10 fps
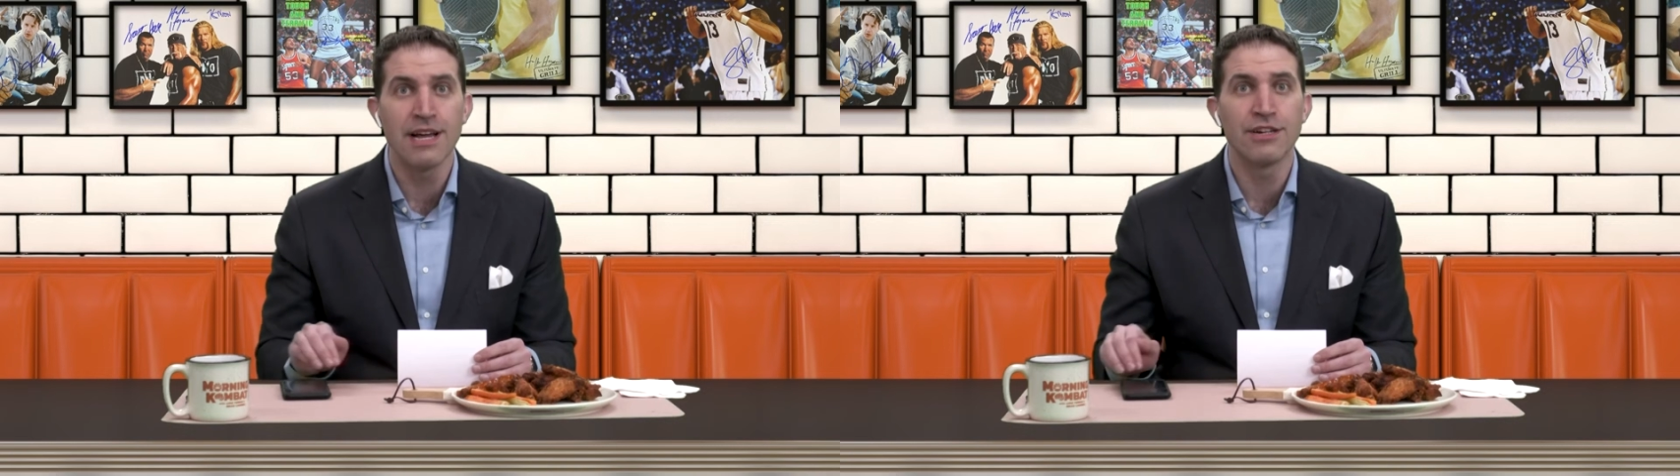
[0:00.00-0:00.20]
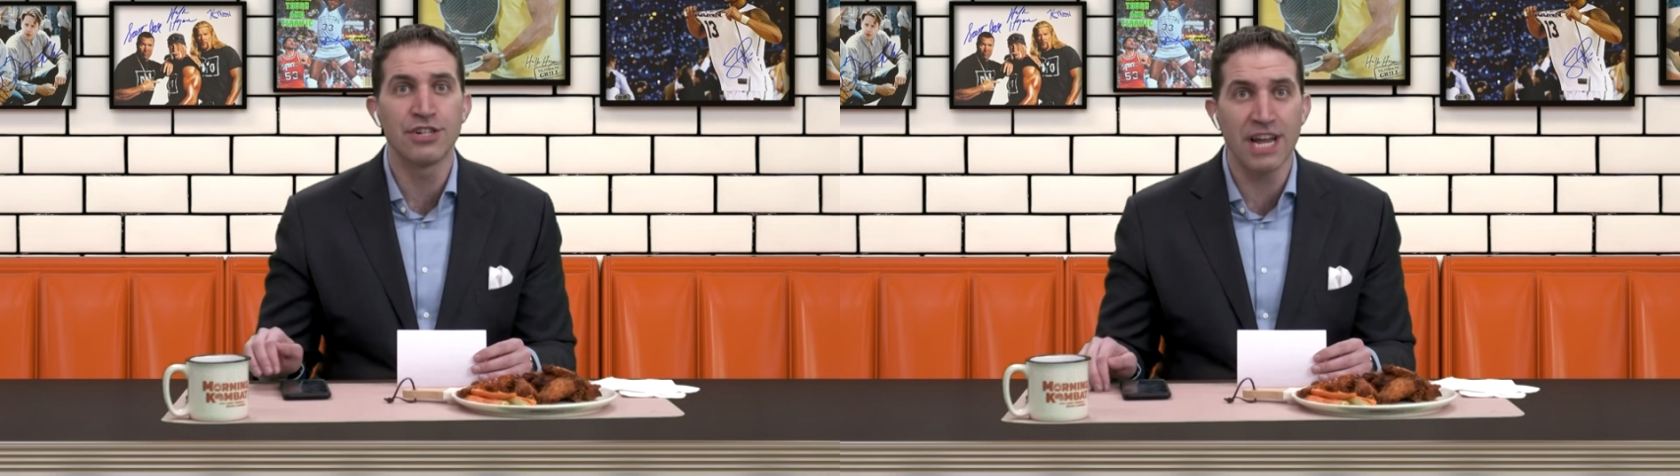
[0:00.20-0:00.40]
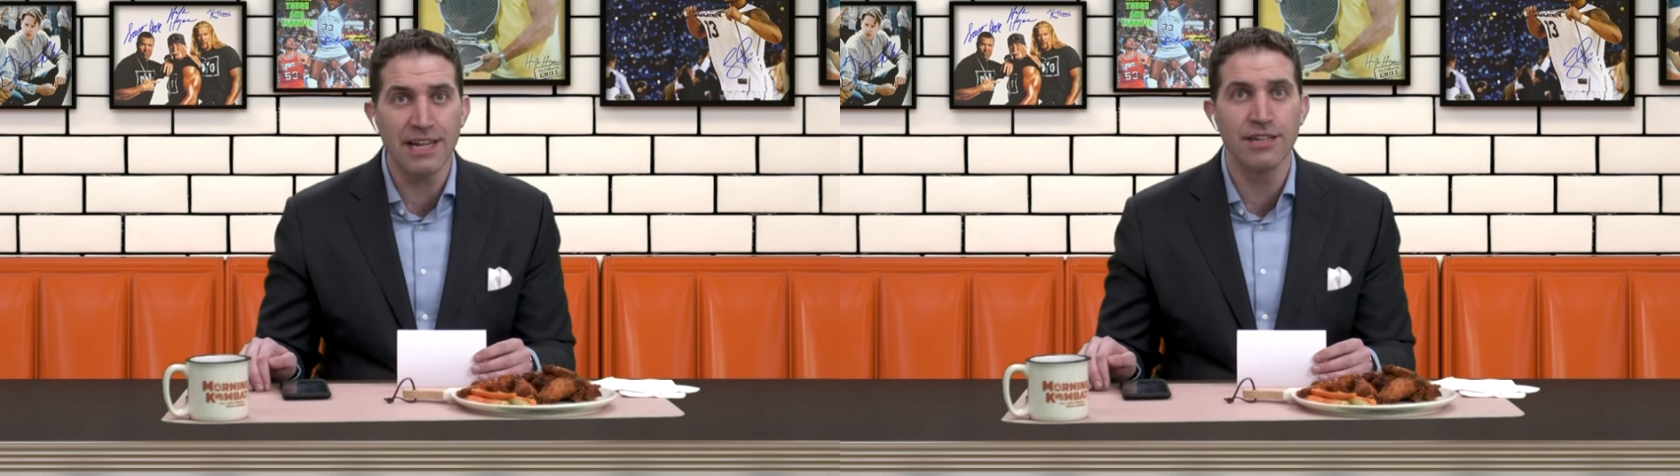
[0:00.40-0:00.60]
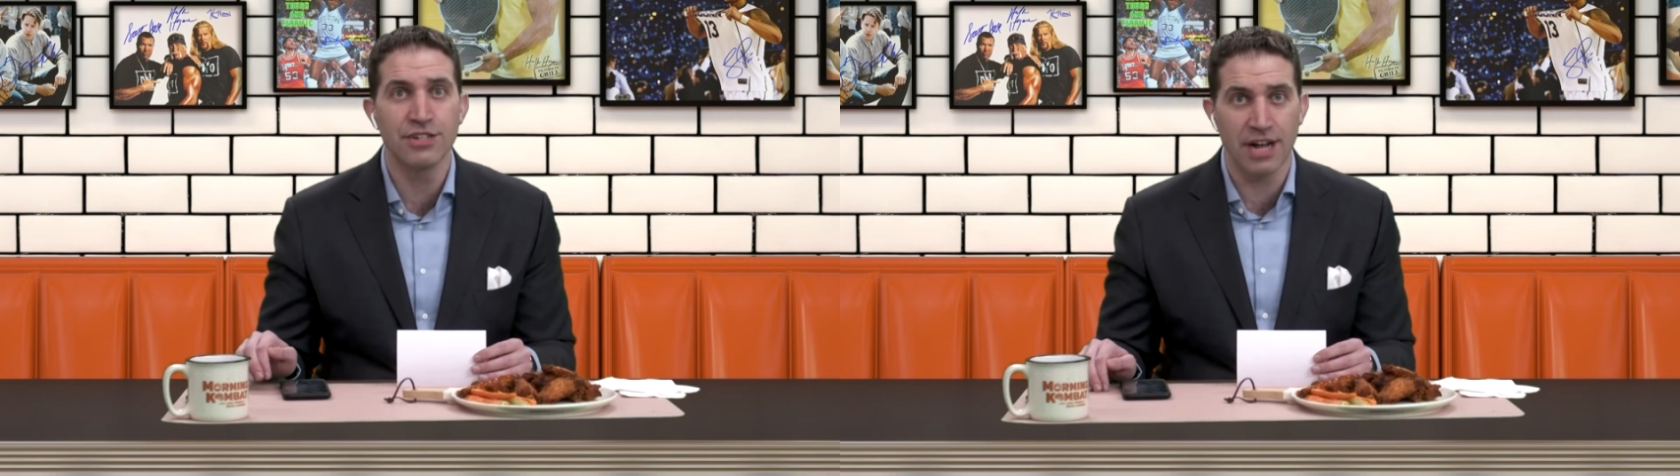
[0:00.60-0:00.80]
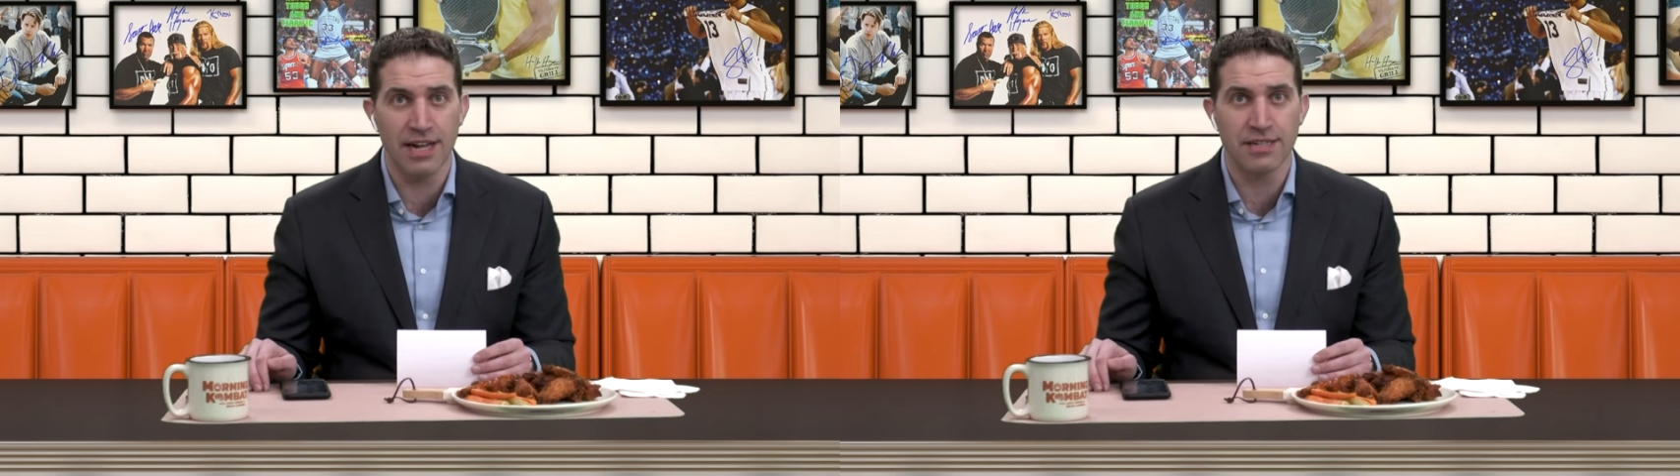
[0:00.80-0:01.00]
Jalen
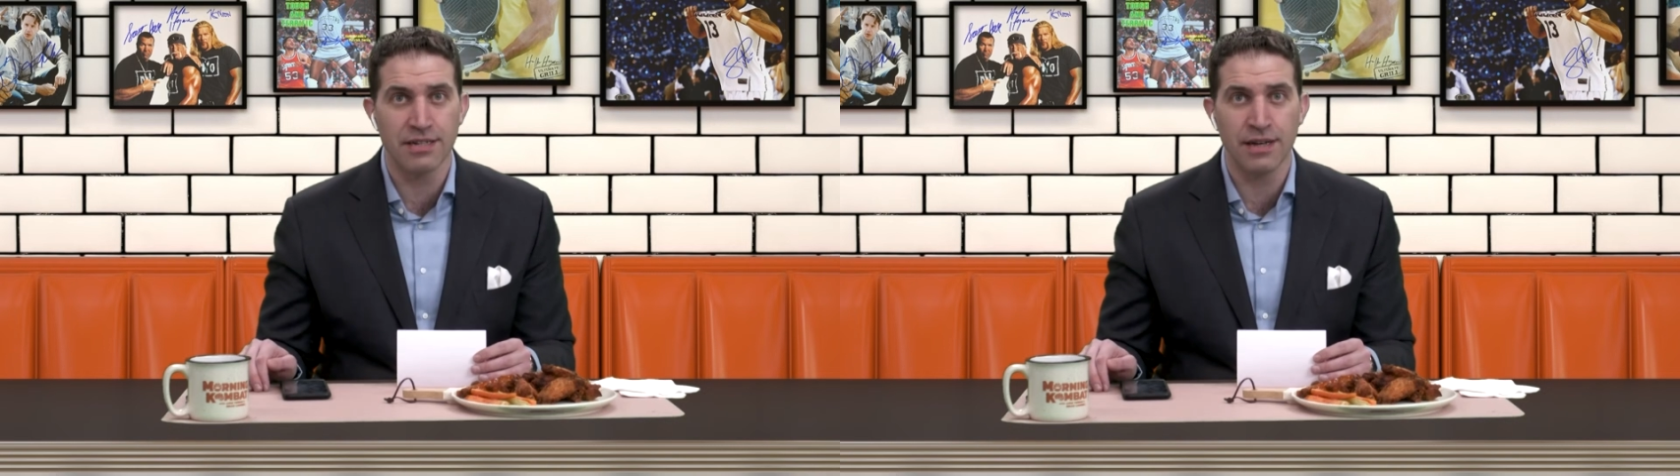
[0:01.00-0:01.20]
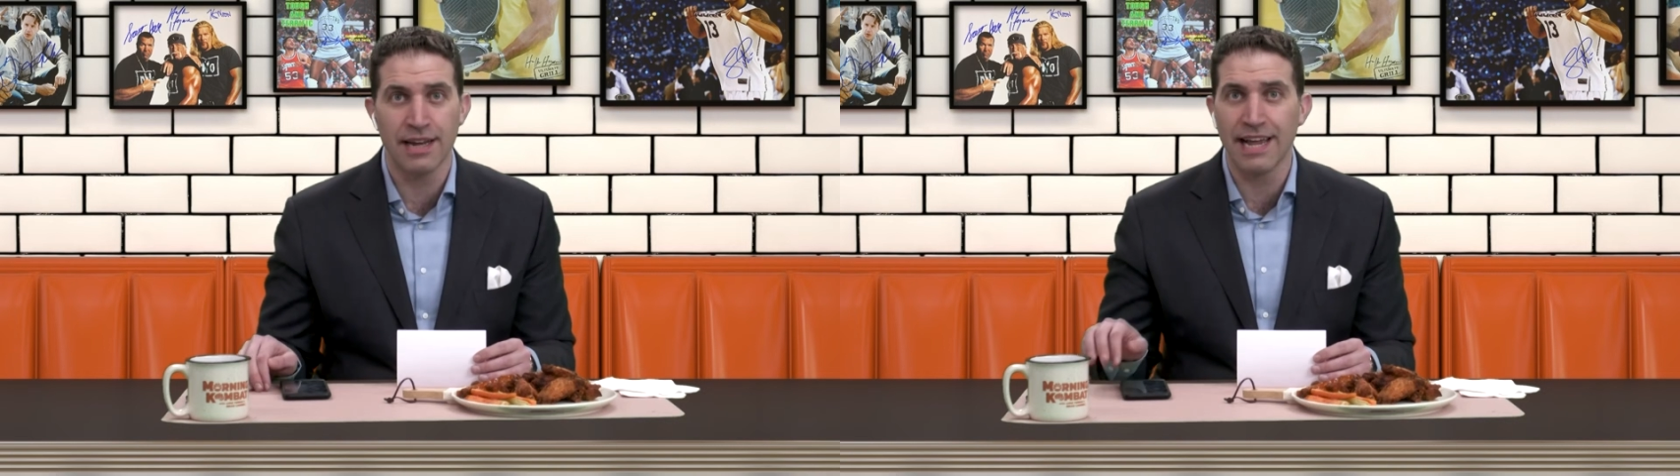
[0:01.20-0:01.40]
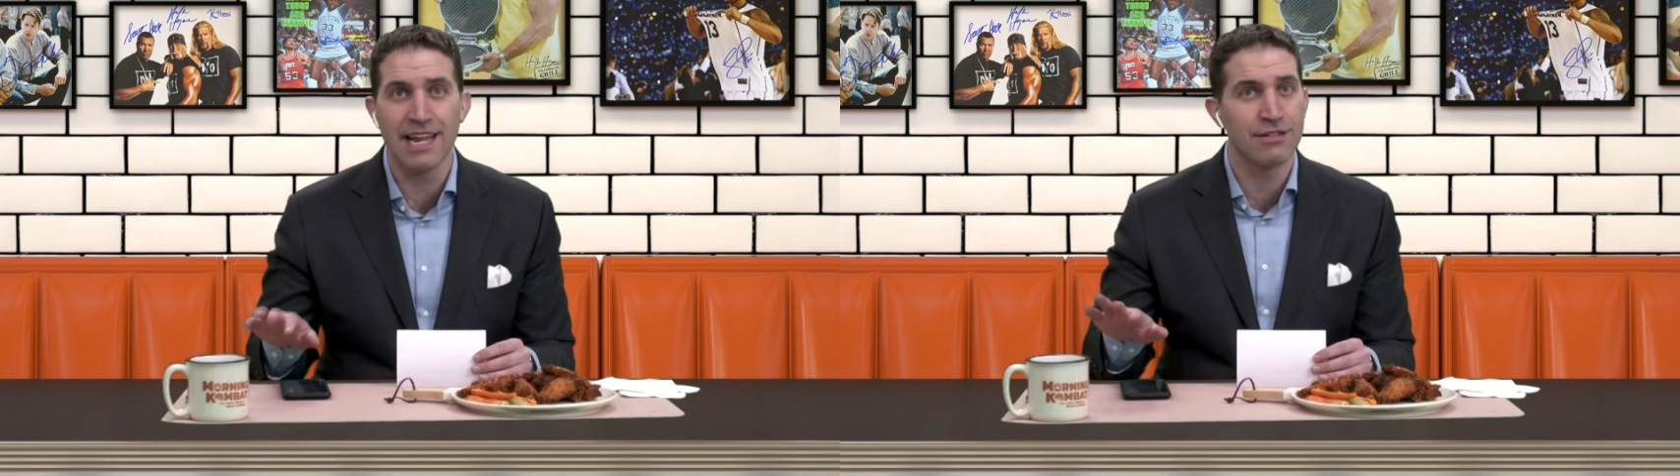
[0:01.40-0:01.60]
Johnson, and again,